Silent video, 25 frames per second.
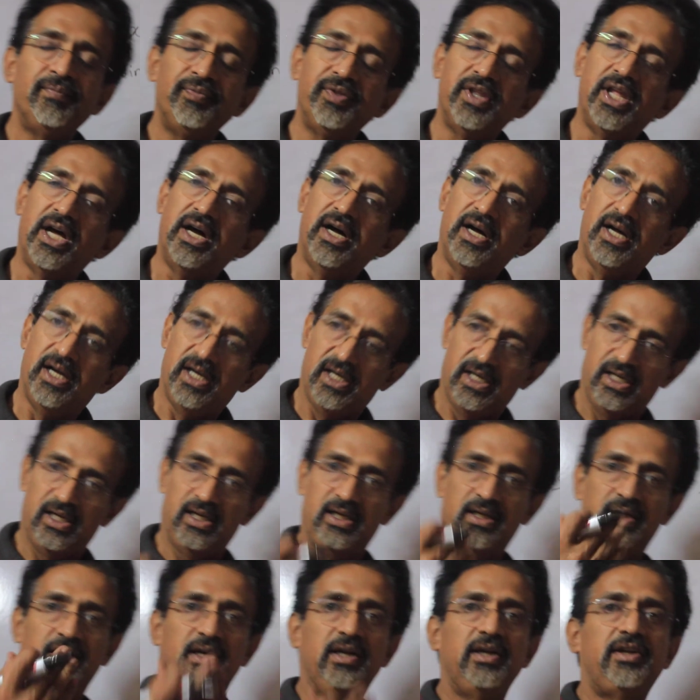
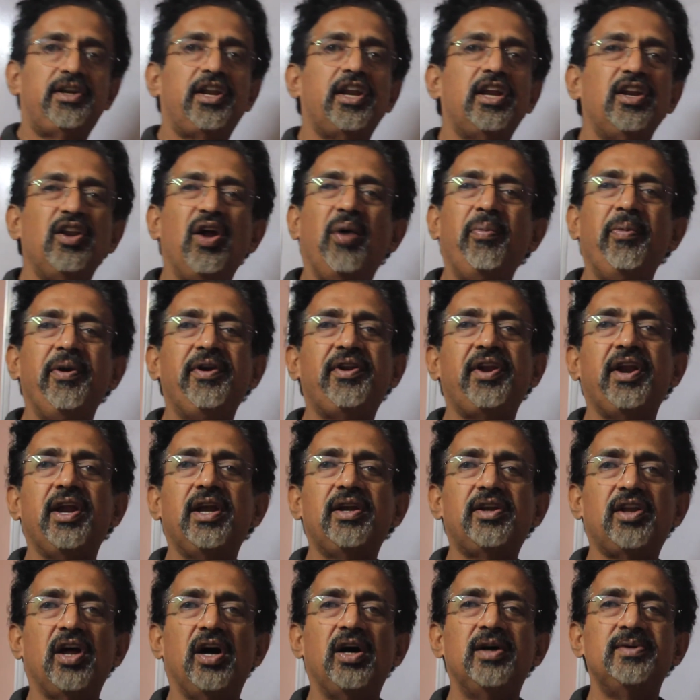the
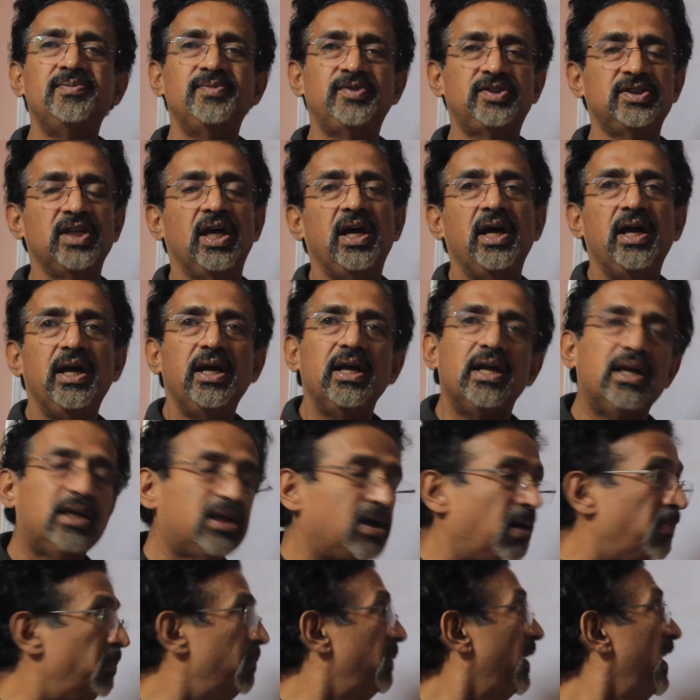trigonometric terms
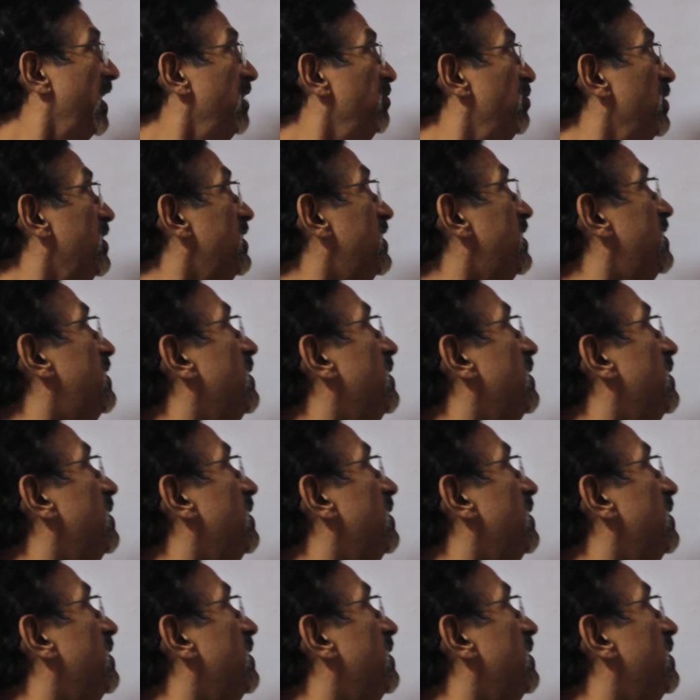combined with